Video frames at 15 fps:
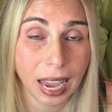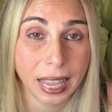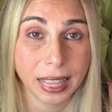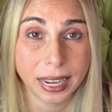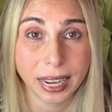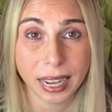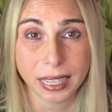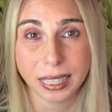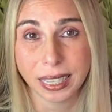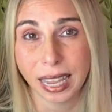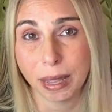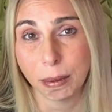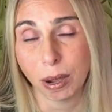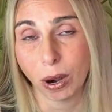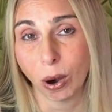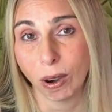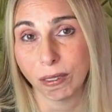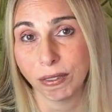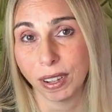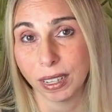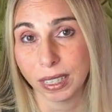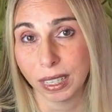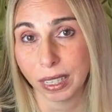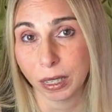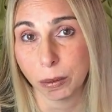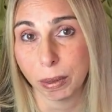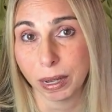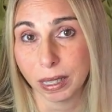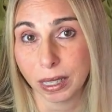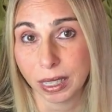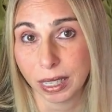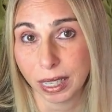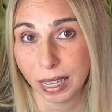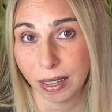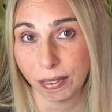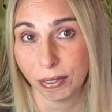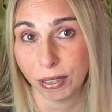And the next day my arm felt a little bit stiff.